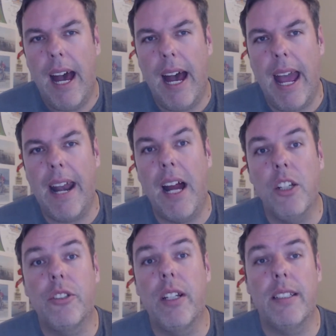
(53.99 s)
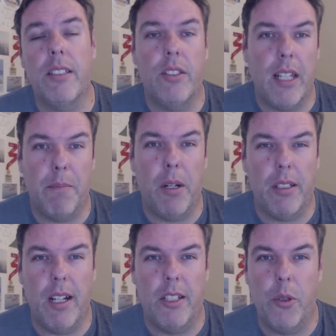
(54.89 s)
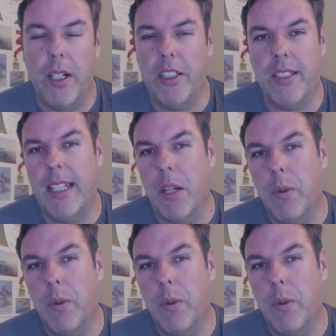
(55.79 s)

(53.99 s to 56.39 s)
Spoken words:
and I used to listen to that podcast religiously.